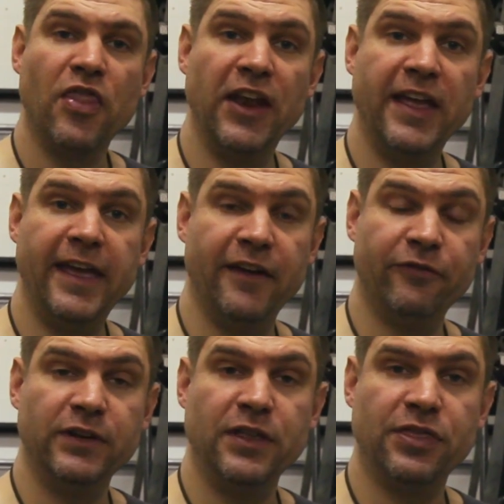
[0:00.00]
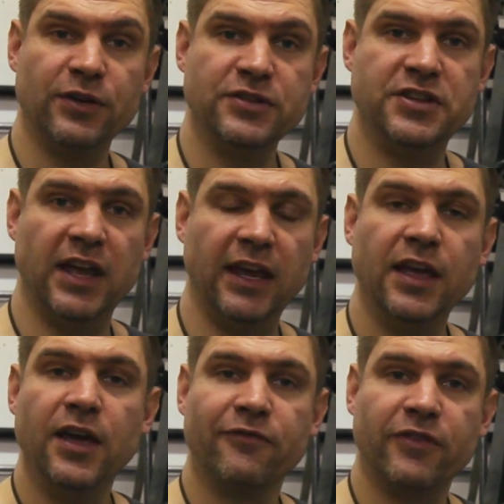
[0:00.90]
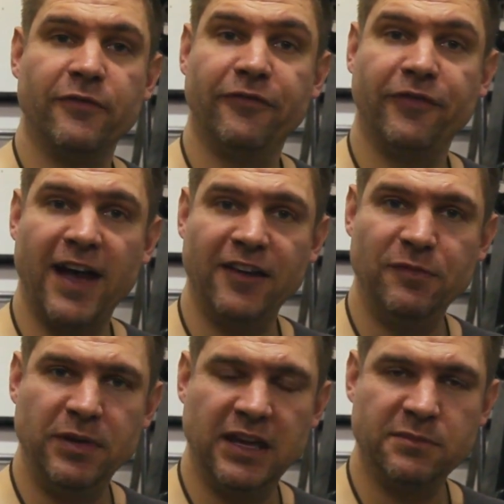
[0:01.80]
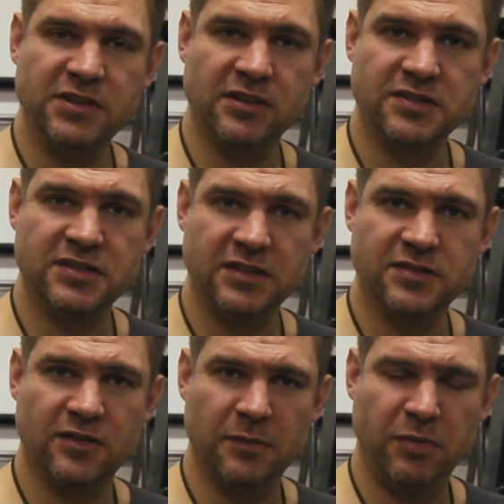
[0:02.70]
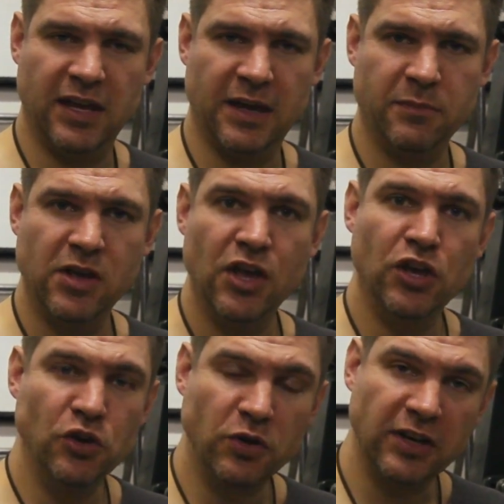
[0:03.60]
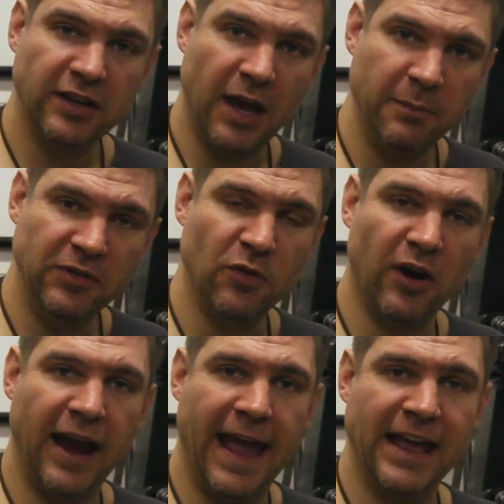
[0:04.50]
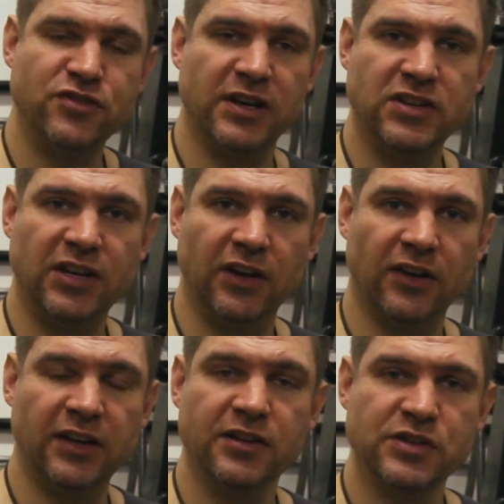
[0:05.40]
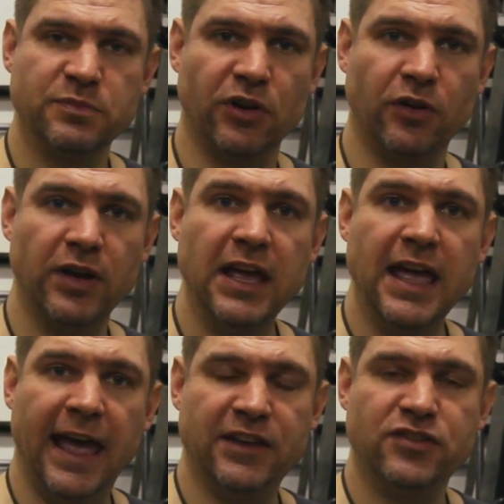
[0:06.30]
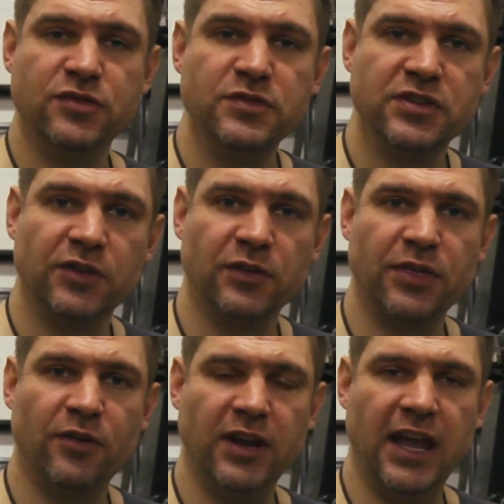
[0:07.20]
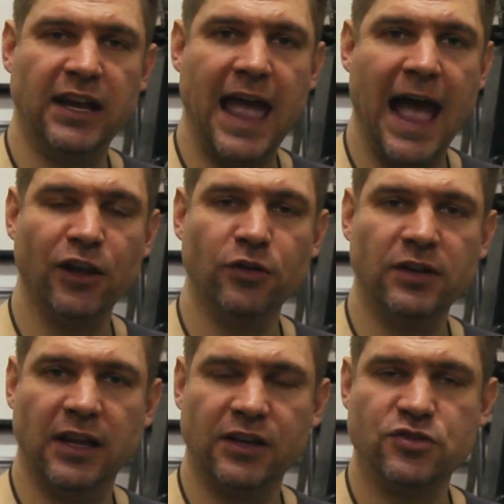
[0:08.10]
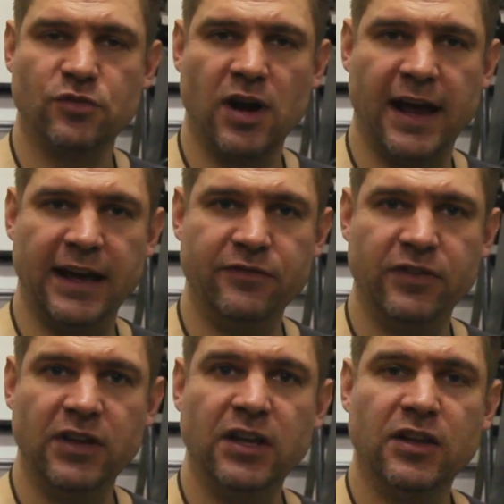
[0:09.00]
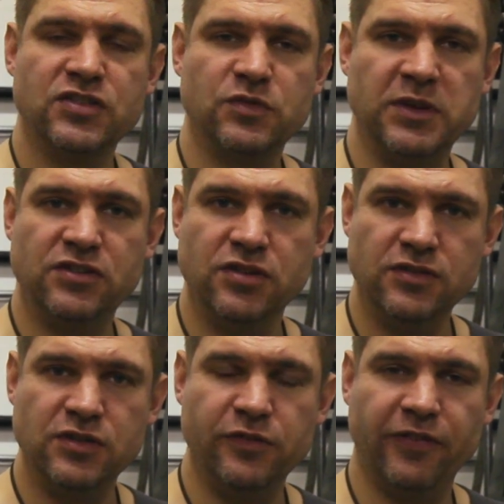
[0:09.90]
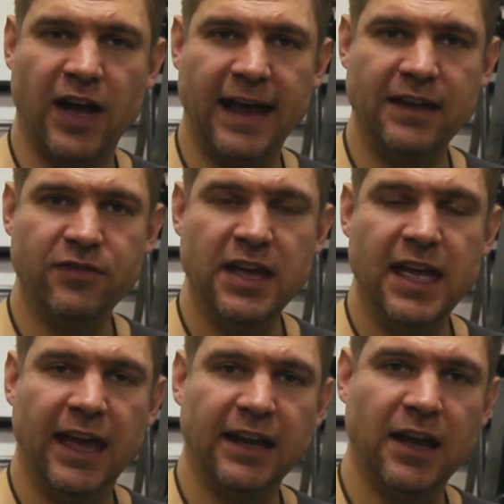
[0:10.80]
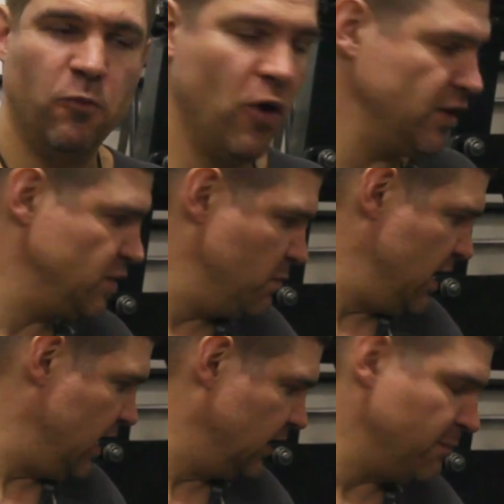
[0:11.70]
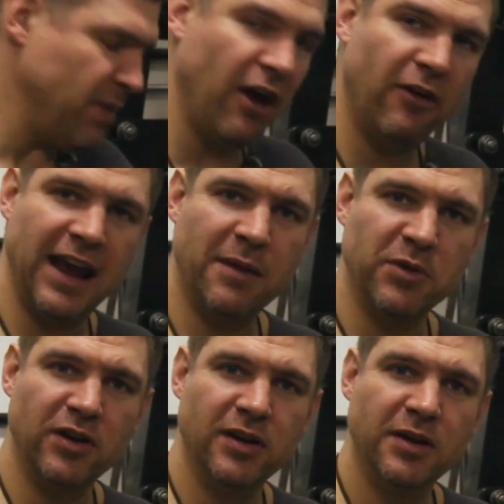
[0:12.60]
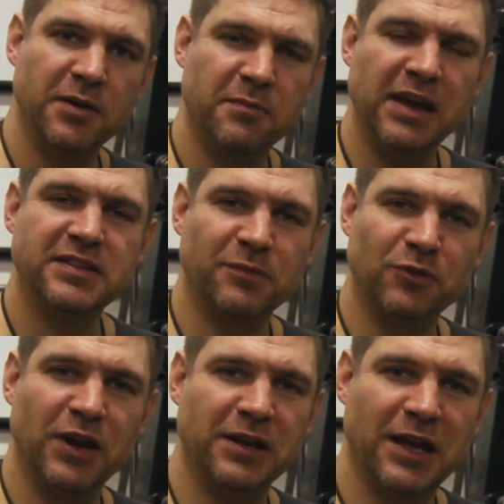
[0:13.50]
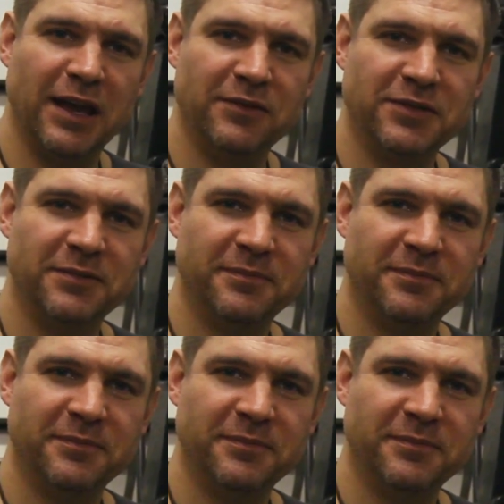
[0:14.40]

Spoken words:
that every Thursday from 5 p.m. till 6:30 p.m., you can come to our address here in Hillsborough at 2038 Aloclec Drive, Suite 225, and come watch me and the Power Hammer make some great knives.